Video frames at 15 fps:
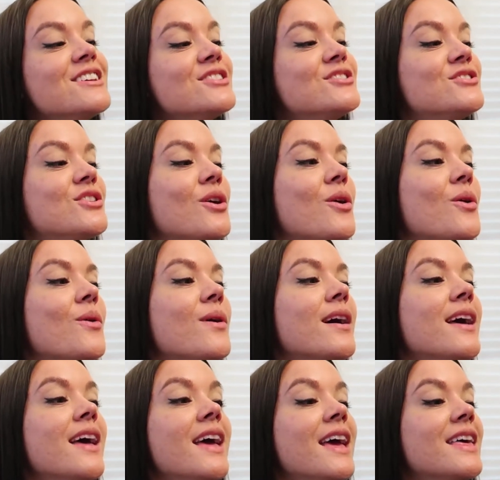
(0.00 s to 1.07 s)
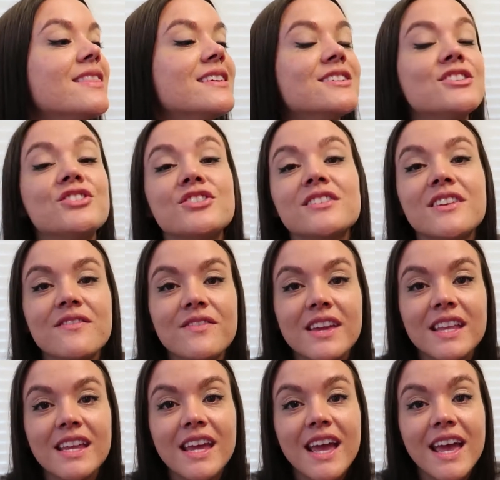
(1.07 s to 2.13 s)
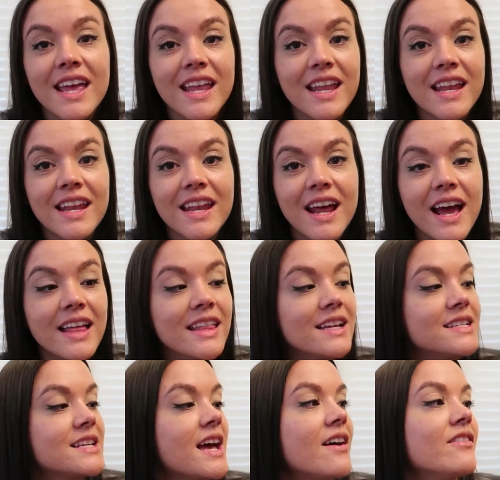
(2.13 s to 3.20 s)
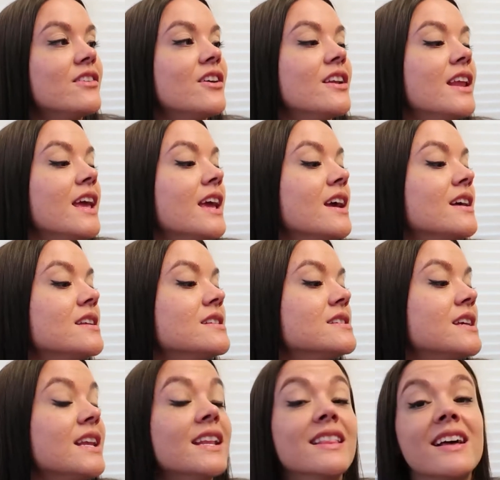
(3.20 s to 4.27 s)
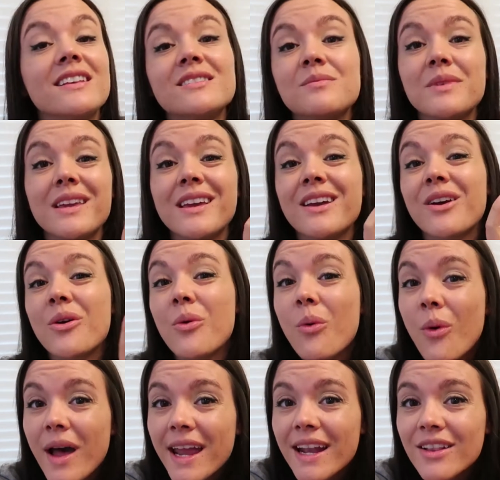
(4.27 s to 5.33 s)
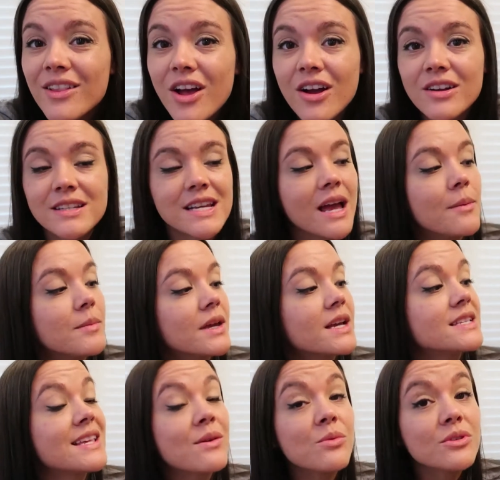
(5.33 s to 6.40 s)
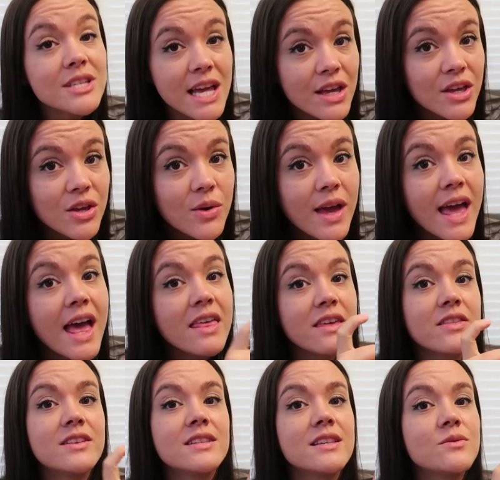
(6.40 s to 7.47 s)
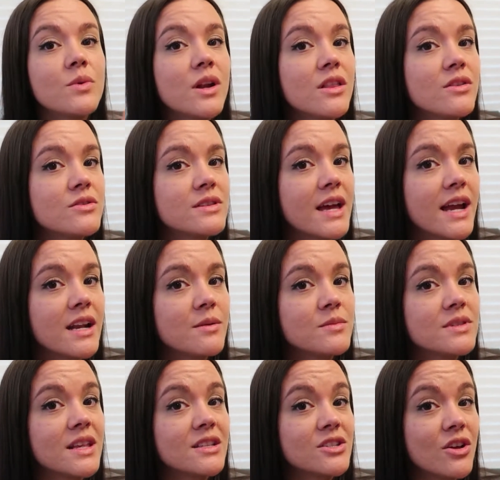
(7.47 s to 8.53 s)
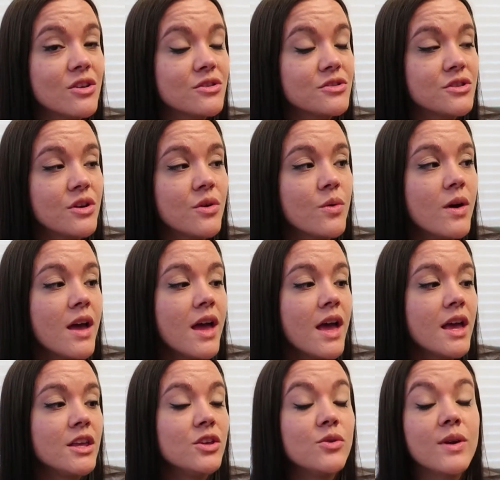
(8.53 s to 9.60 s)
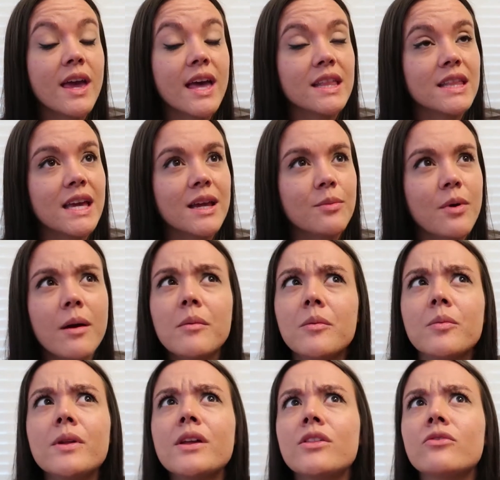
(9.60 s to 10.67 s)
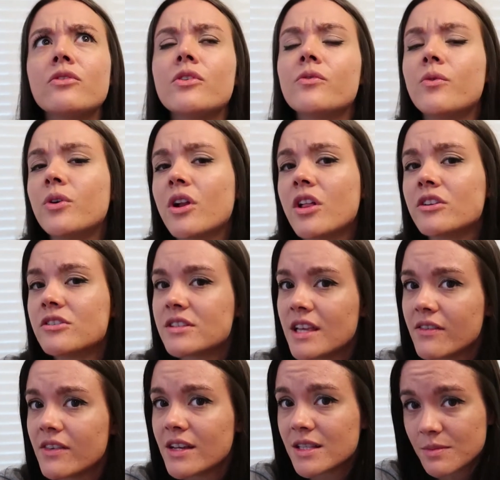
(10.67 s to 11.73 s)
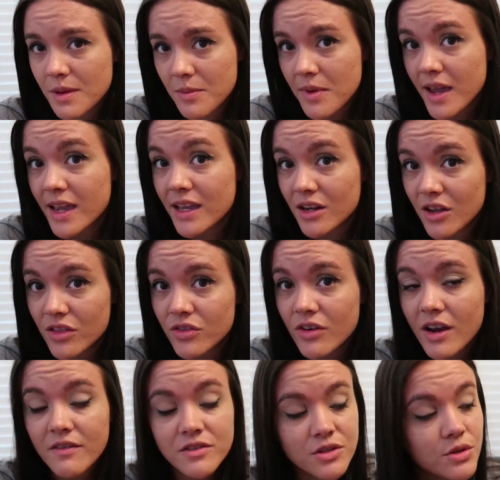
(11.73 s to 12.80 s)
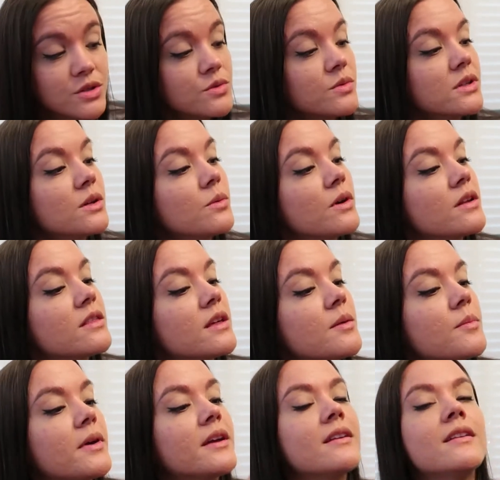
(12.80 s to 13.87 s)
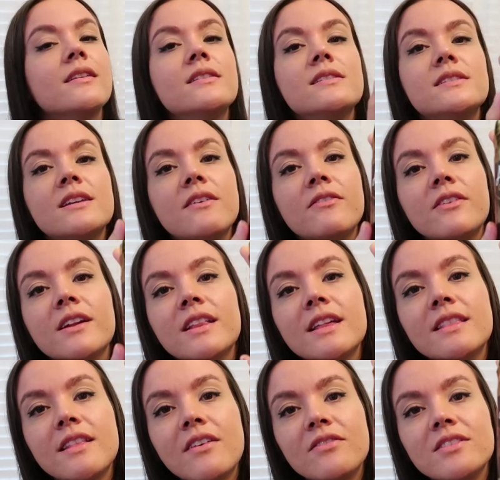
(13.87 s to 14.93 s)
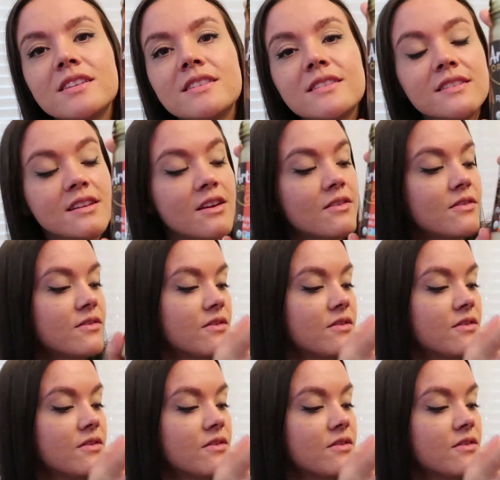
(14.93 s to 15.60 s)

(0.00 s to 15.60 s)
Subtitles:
So this is just convenient, and I like to have it on hand, and it lasts me quite a long time, because I will tell you that this is one of those items that's also, you get like probably a $3 or $4 savings by buying it on Thrive, so it's really worth it. But definitely love this stuff.